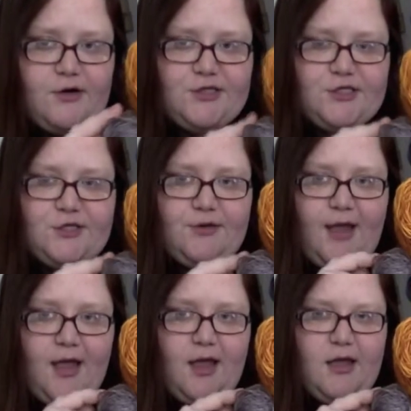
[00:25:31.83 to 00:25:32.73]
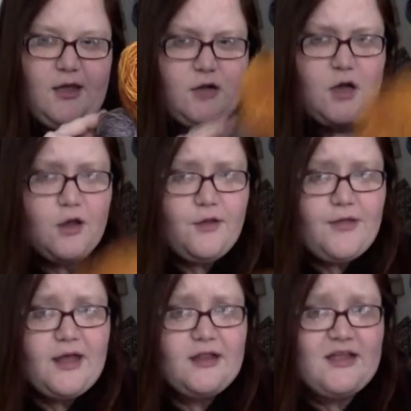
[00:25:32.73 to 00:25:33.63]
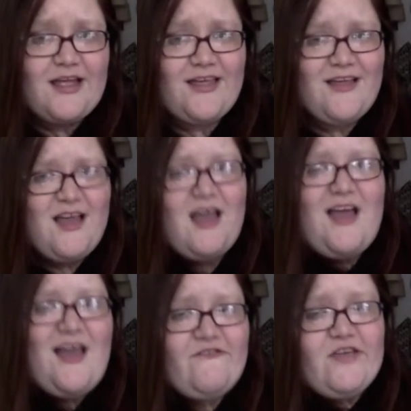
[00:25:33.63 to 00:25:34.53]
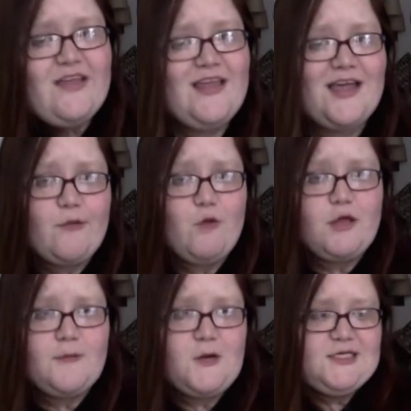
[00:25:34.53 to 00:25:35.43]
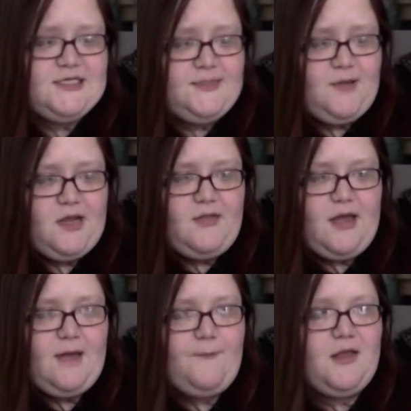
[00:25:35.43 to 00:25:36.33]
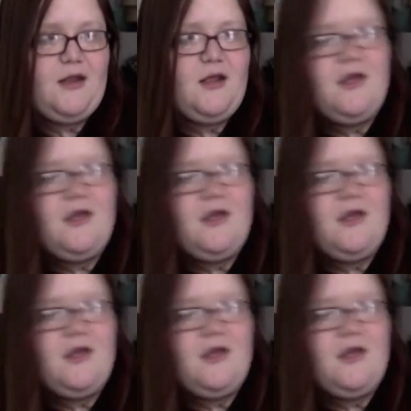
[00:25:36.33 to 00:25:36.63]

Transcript: are doing a knit along on that, and I feel like I'd want to participate in that, but